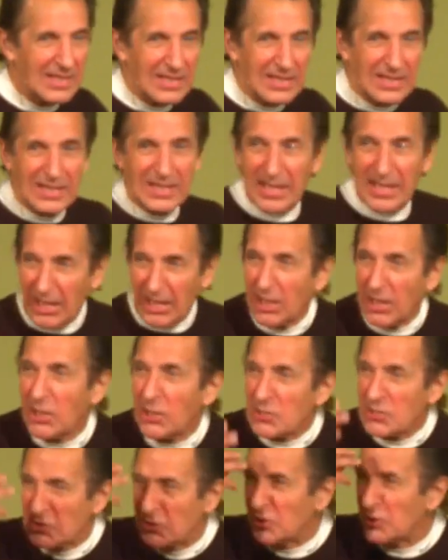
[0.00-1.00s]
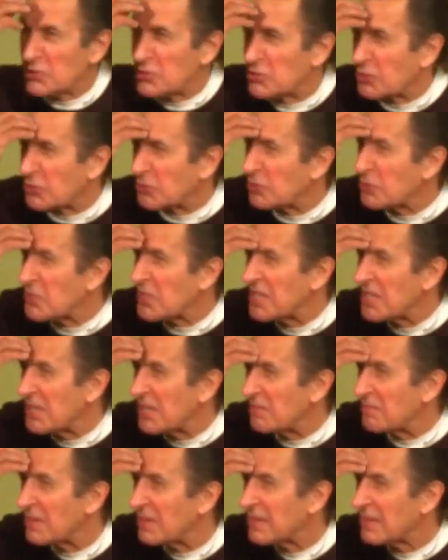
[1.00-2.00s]
Here's the
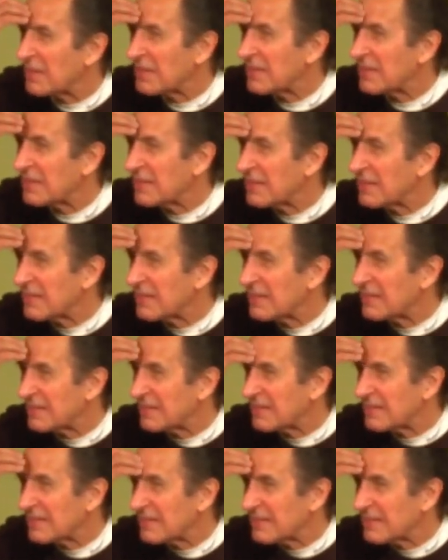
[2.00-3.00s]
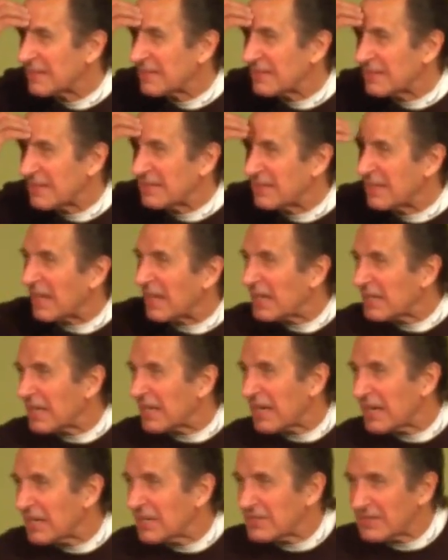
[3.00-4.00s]
dream that God
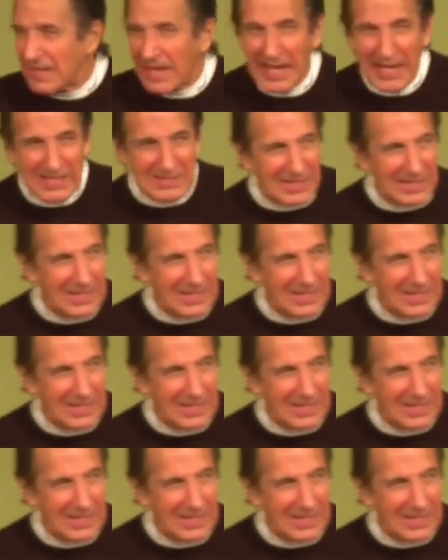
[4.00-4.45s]
has in